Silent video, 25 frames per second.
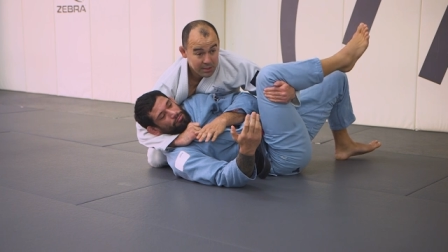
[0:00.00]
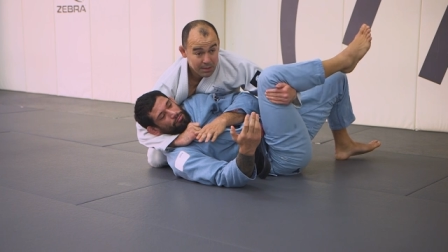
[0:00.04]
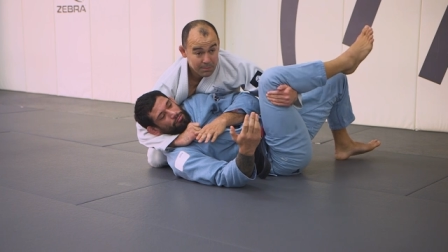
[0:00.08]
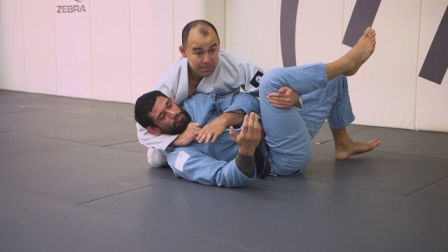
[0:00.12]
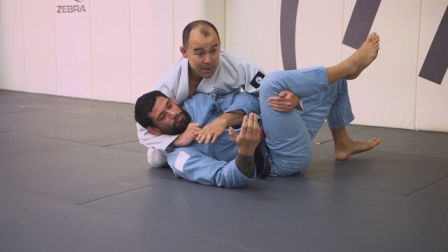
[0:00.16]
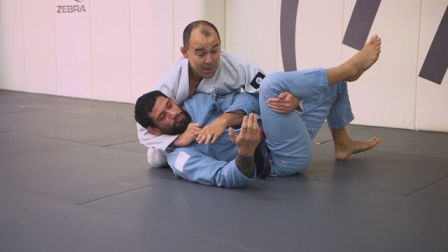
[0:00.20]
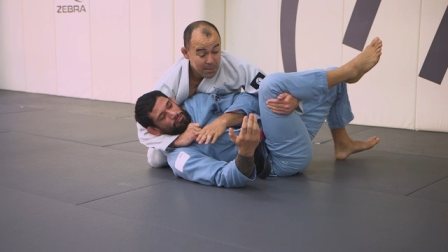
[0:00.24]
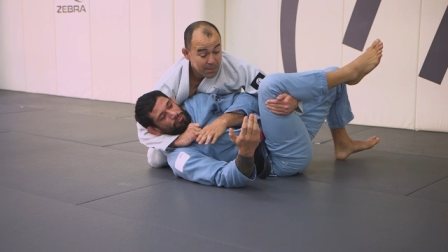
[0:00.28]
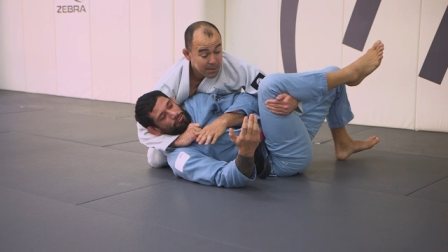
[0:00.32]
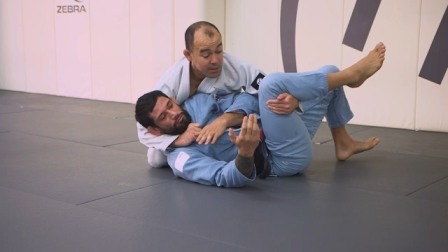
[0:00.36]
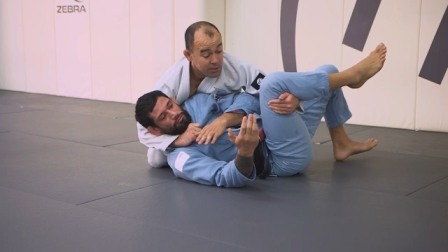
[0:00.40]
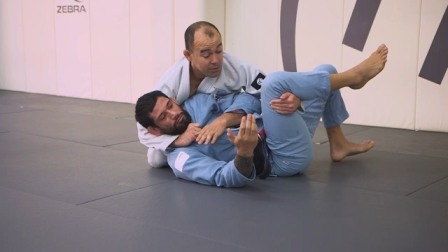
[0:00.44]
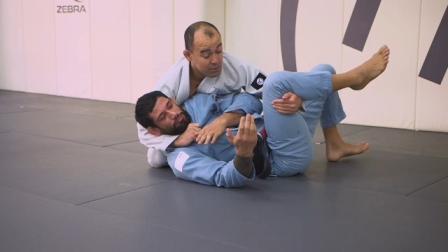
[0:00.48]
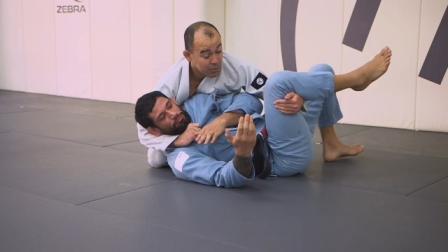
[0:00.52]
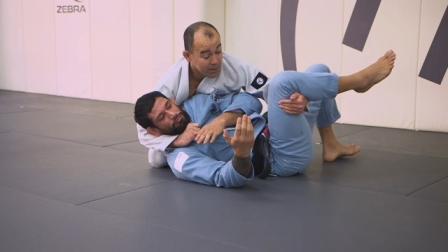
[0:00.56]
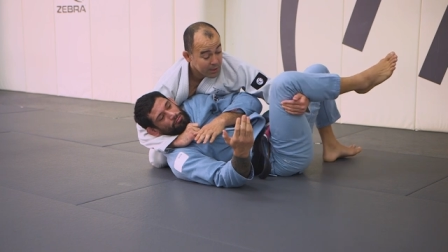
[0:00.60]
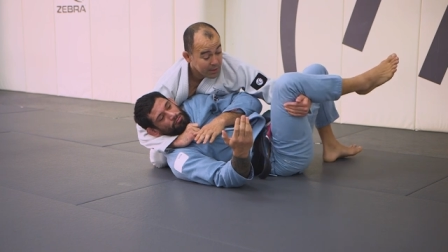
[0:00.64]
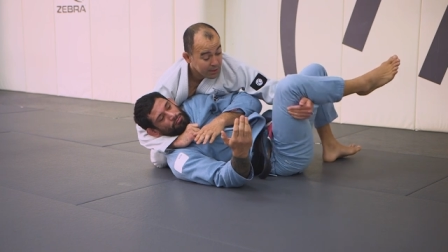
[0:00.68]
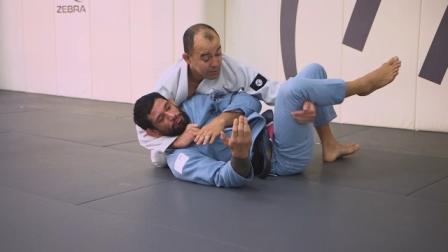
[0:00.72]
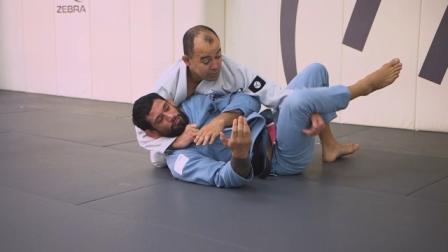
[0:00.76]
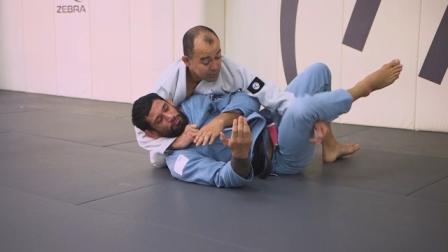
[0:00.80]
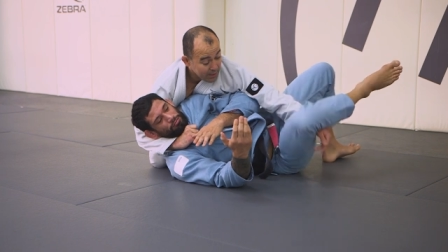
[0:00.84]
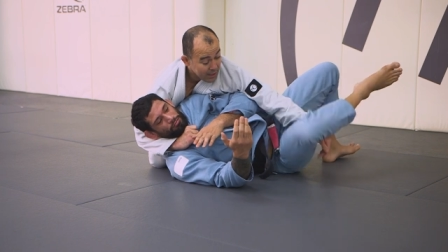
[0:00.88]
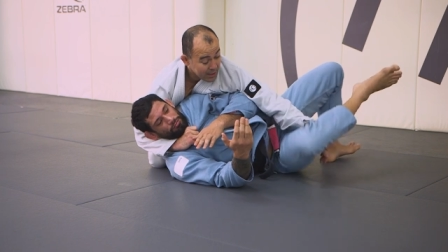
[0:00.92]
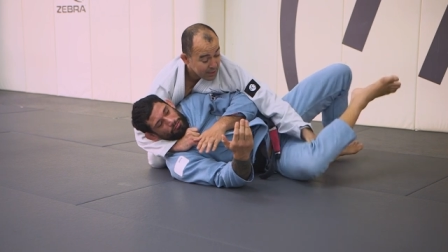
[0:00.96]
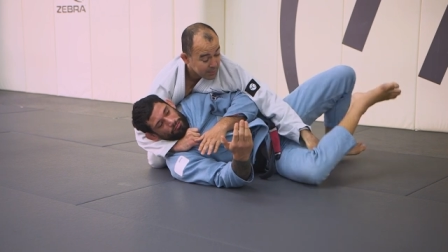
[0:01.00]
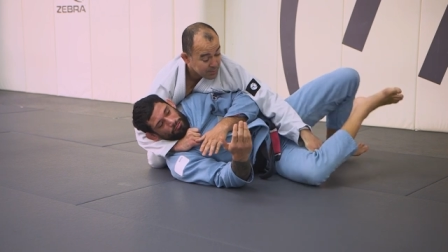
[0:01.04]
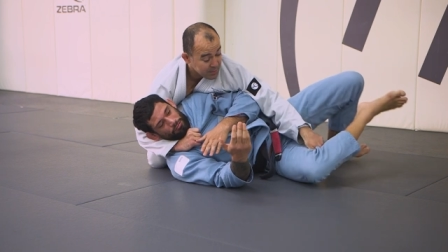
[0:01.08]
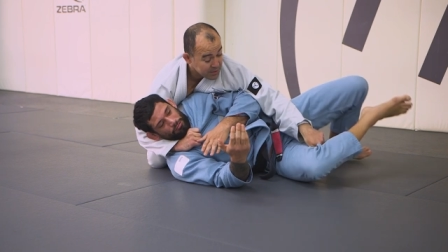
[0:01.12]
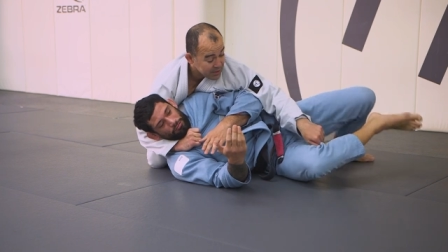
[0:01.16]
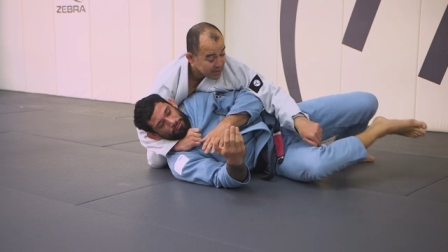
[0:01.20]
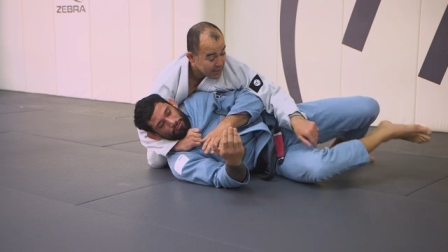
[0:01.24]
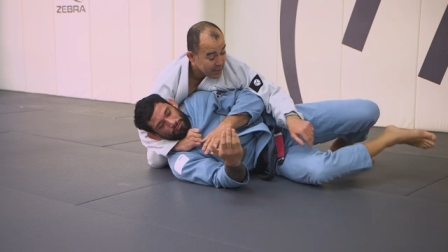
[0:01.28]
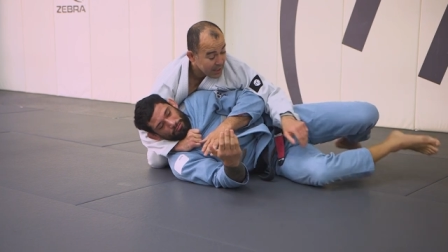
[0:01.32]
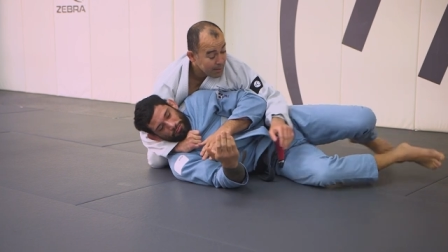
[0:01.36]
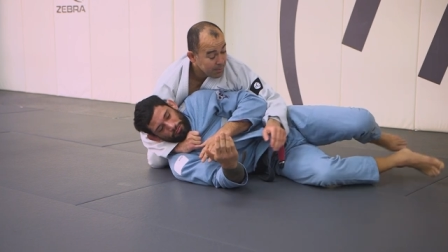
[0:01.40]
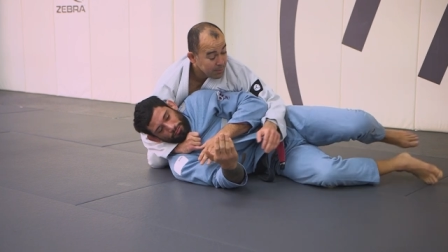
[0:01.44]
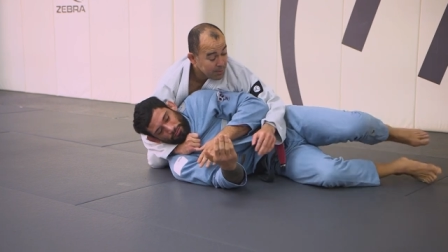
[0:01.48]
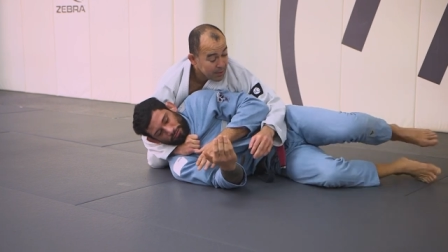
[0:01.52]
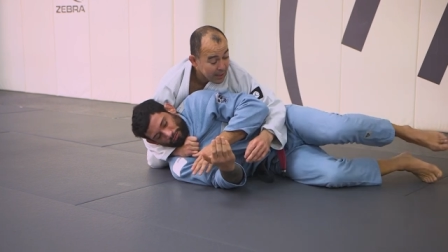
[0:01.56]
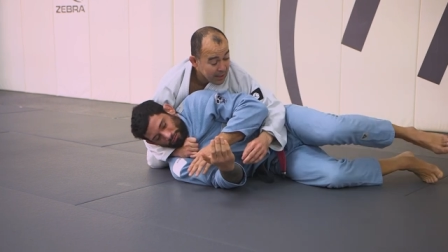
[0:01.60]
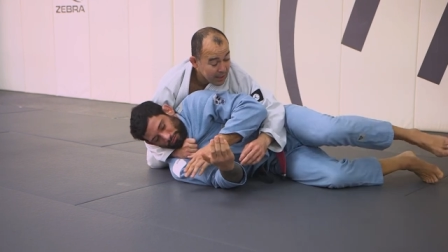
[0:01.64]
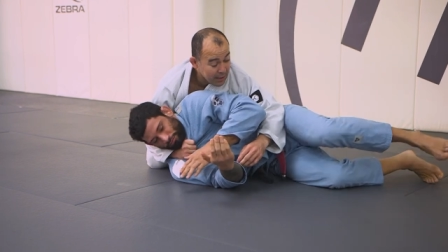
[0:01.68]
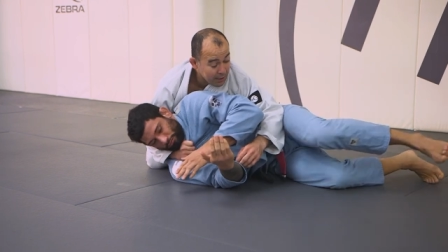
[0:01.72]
he maybe he's gonna try hip escape